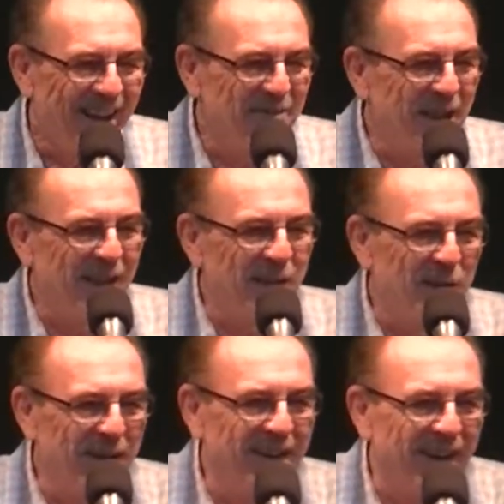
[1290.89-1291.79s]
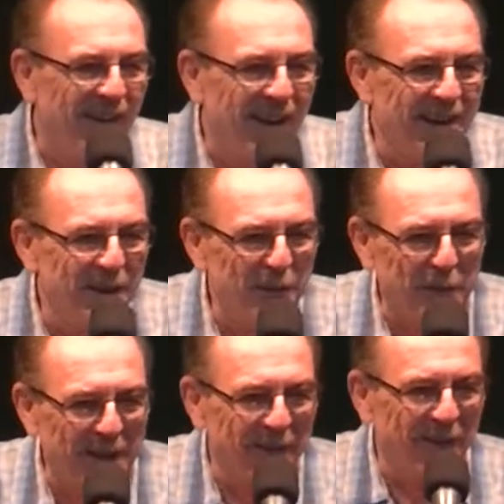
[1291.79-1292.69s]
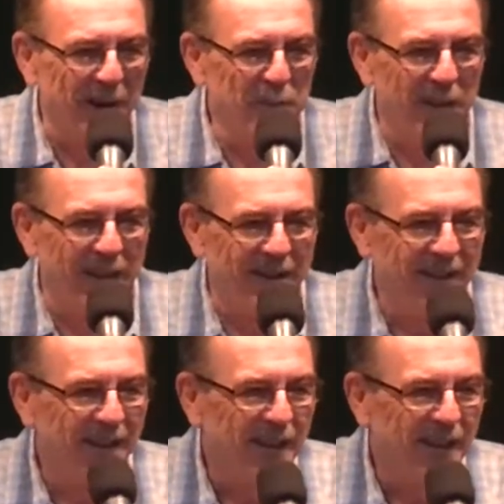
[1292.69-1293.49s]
I'm not going in there. I know better. Amen.